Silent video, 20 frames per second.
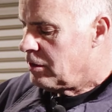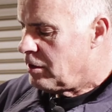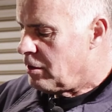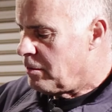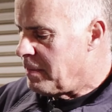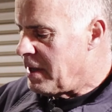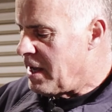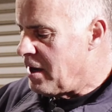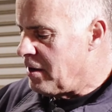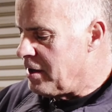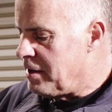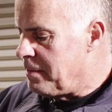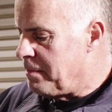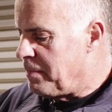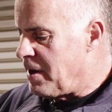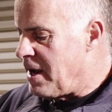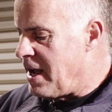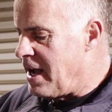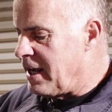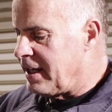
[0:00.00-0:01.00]
Their mounting
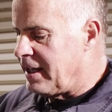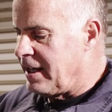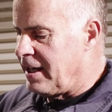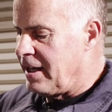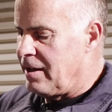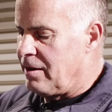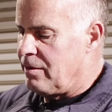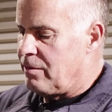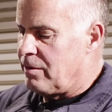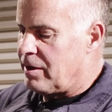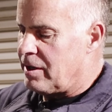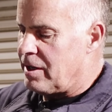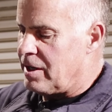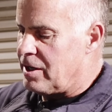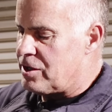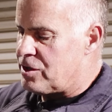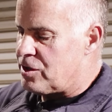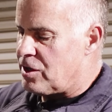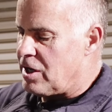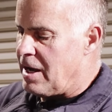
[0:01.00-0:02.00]
bracket, we're going
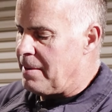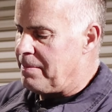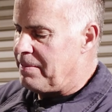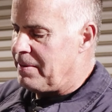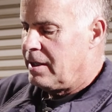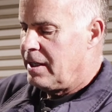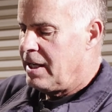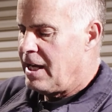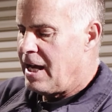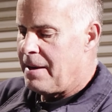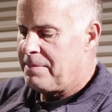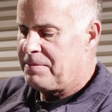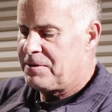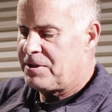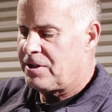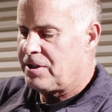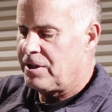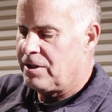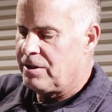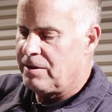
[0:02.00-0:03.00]
to drop the cap
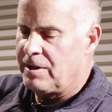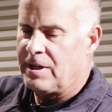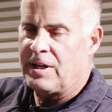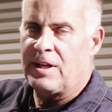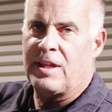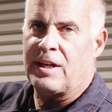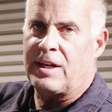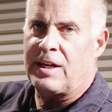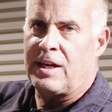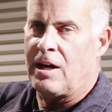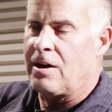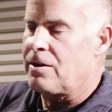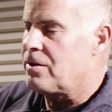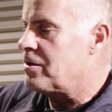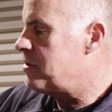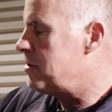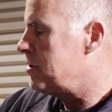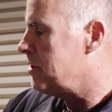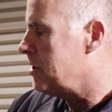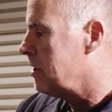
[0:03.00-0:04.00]
screw into the
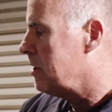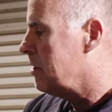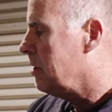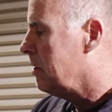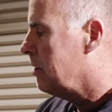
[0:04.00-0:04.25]
countersunk